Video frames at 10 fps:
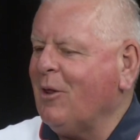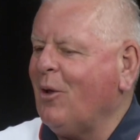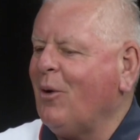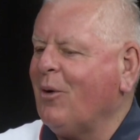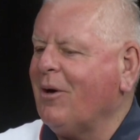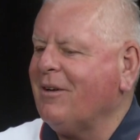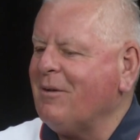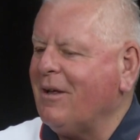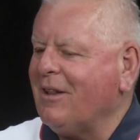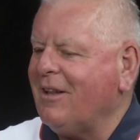
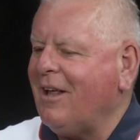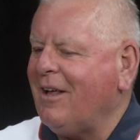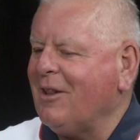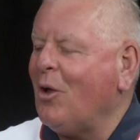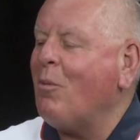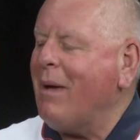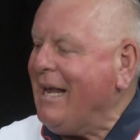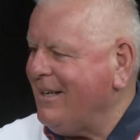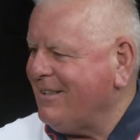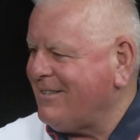Low
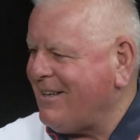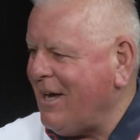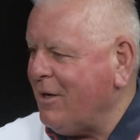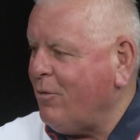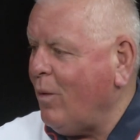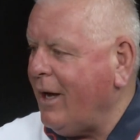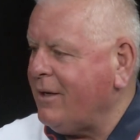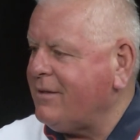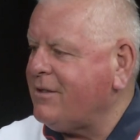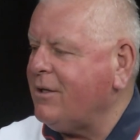maintenance kind of way
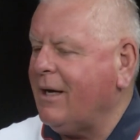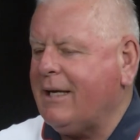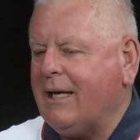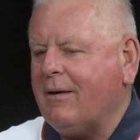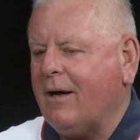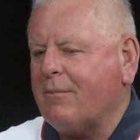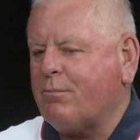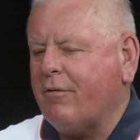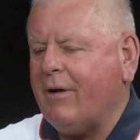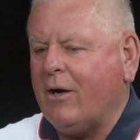to
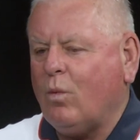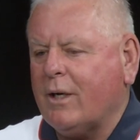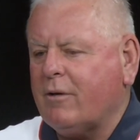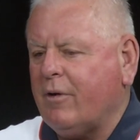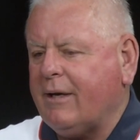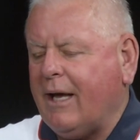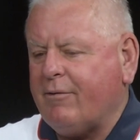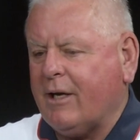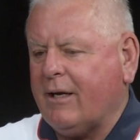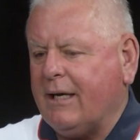provide wonderful care for
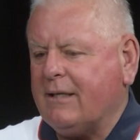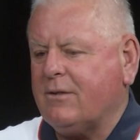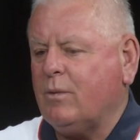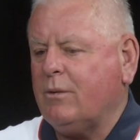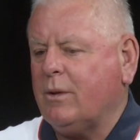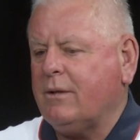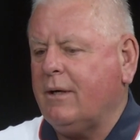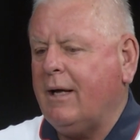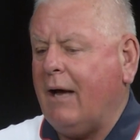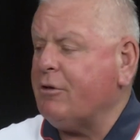their kids, and we would
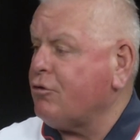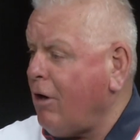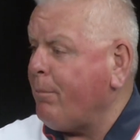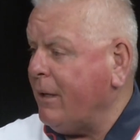have a drop-in